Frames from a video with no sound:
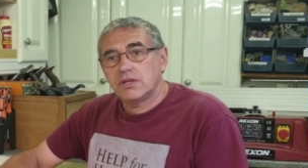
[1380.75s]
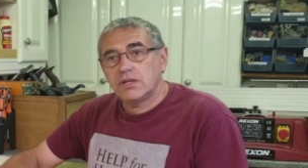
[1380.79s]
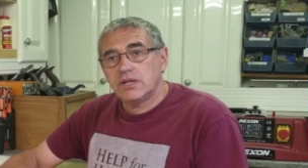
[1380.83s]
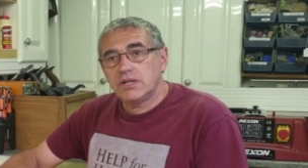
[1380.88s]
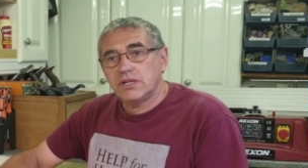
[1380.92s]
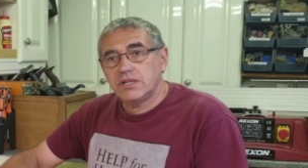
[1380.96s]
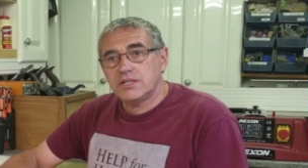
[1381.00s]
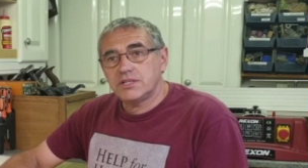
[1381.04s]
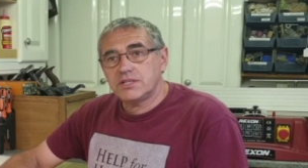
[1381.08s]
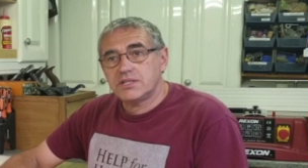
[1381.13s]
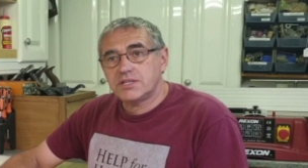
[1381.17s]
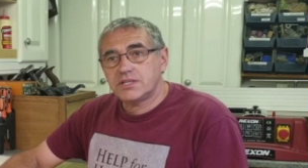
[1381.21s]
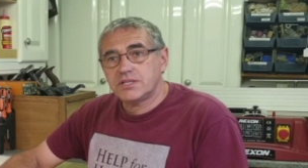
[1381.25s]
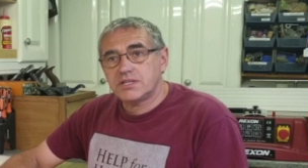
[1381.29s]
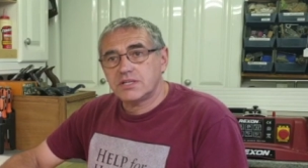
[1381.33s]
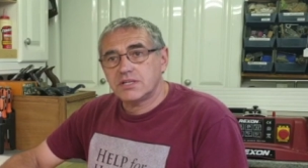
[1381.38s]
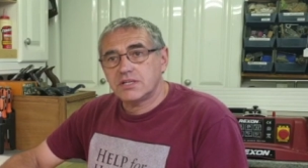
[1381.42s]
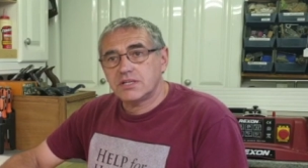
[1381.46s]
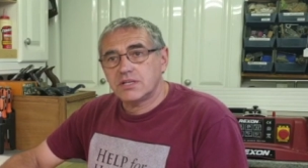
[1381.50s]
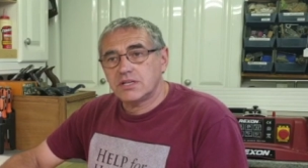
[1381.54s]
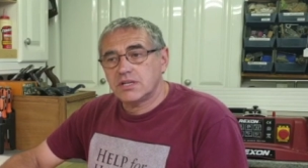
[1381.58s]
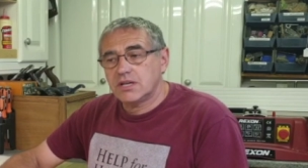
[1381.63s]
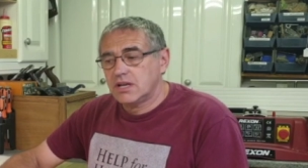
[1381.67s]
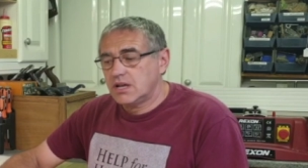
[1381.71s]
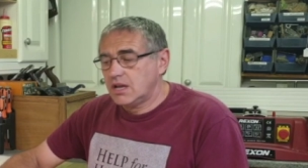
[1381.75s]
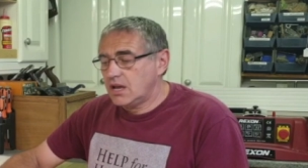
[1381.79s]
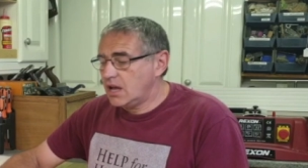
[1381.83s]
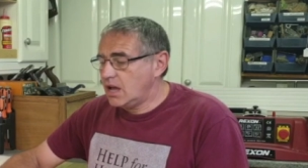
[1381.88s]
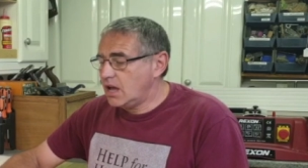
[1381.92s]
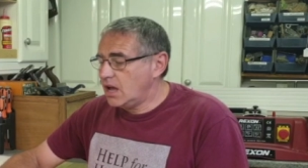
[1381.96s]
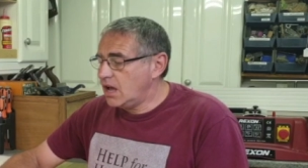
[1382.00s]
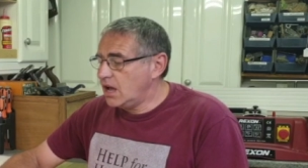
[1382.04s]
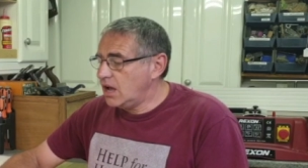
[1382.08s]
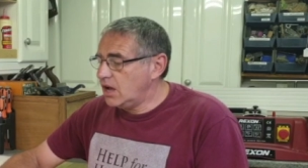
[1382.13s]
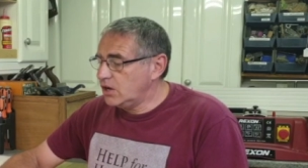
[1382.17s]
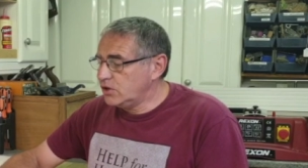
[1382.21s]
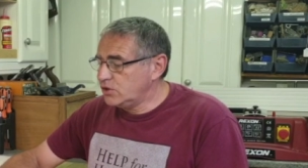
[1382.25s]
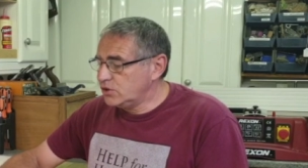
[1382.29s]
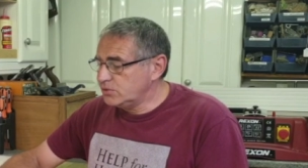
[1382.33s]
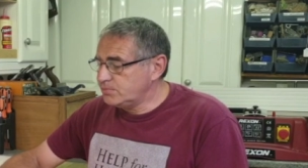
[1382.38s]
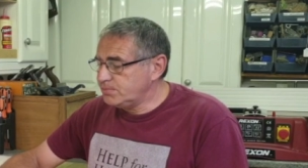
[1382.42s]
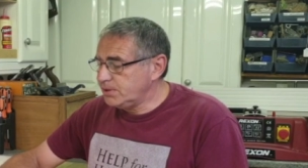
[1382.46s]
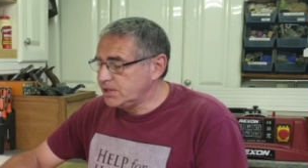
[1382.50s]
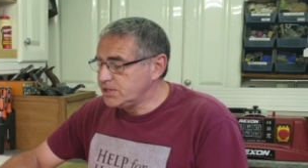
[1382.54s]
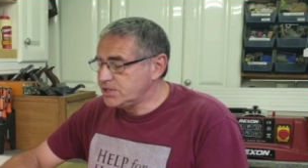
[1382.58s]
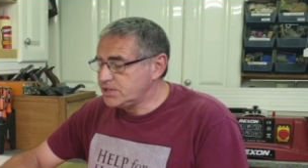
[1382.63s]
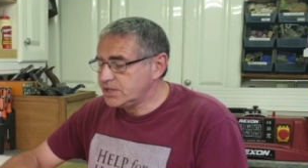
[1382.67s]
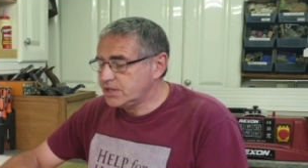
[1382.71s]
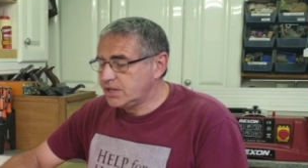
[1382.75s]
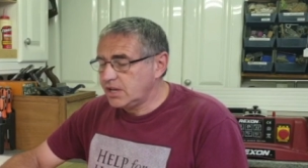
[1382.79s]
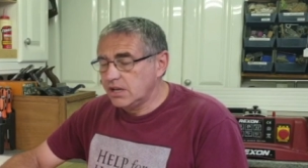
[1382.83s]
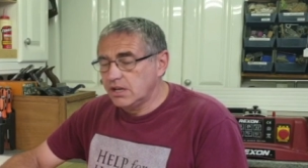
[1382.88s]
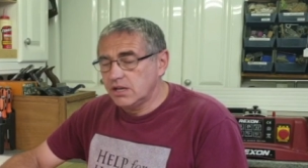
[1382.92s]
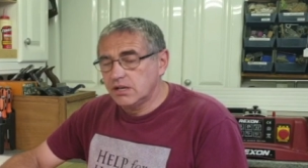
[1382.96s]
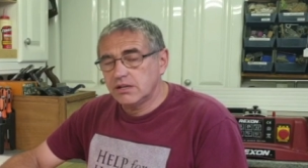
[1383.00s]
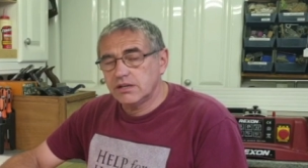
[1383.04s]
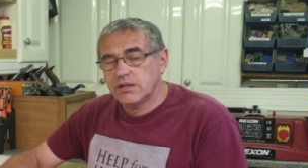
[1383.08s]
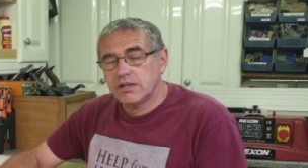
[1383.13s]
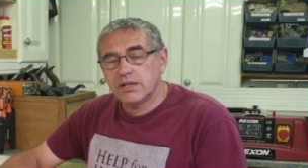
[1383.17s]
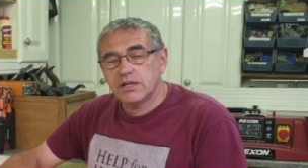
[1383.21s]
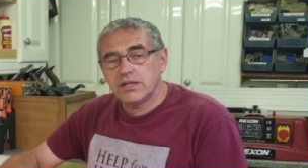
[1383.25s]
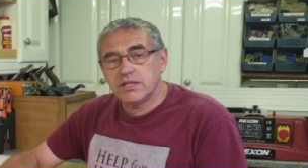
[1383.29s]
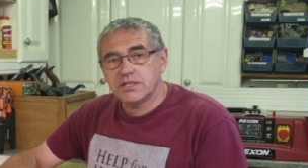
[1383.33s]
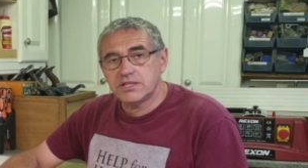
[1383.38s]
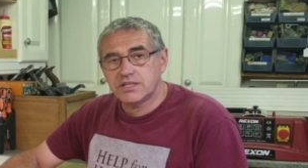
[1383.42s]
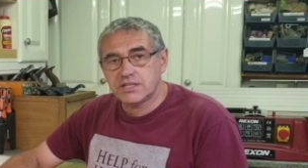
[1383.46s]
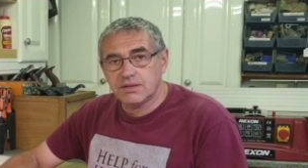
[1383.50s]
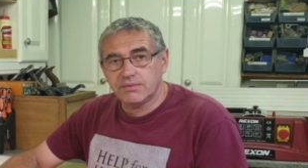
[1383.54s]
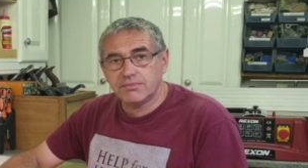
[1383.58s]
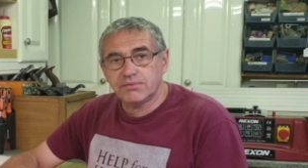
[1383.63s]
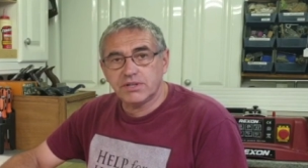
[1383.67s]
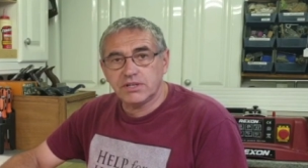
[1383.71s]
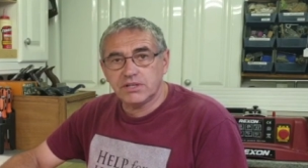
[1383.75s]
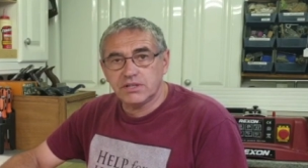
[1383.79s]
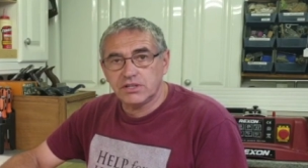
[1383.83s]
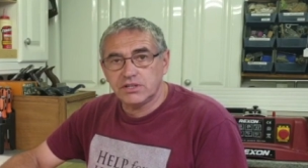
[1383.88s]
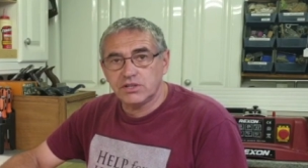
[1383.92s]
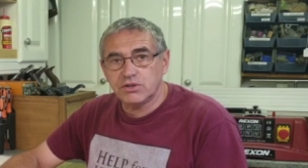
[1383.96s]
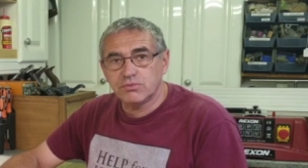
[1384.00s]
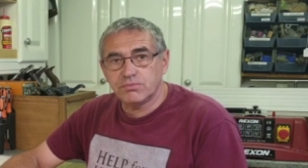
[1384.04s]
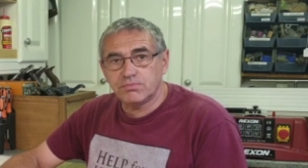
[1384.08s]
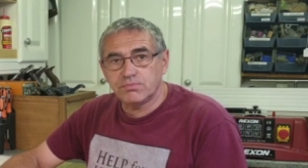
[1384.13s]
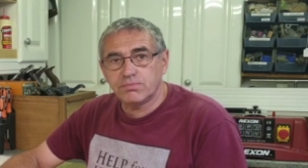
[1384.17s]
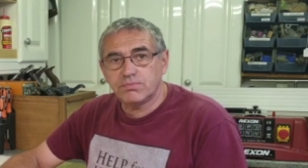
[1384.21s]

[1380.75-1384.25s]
It's a good piece of kit. It's something that you'll